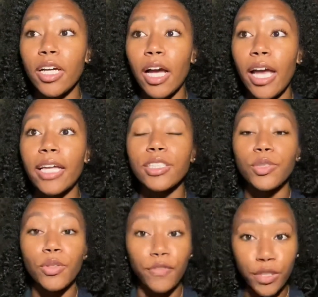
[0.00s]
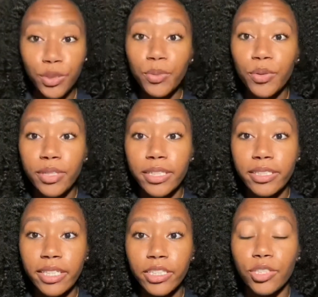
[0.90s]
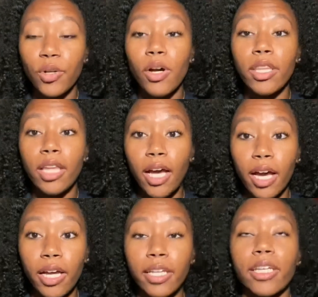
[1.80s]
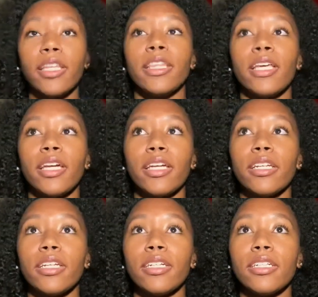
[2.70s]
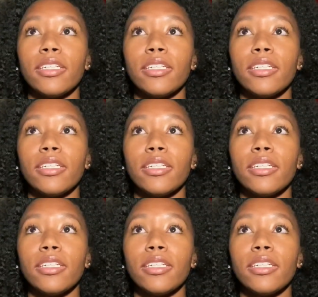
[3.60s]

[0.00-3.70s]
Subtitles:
I had to do a virtual orientation online, and then